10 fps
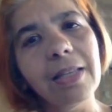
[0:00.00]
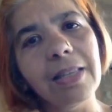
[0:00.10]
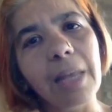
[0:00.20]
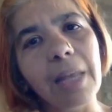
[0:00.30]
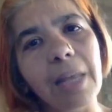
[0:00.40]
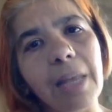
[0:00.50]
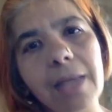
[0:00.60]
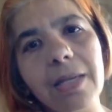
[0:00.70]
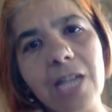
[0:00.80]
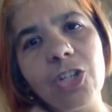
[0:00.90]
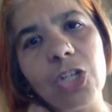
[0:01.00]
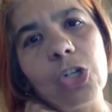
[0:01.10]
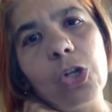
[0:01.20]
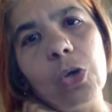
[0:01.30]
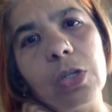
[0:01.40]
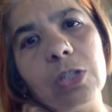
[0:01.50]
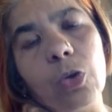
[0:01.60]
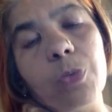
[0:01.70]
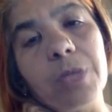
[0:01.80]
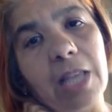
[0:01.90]
that paying attention to local
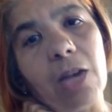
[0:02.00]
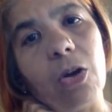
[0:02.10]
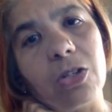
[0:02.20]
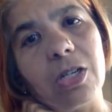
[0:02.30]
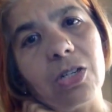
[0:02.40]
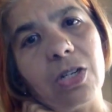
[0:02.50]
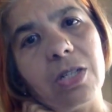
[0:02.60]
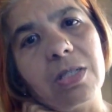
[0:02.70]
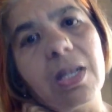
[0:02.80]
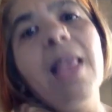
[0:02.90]
groups and their contradictions,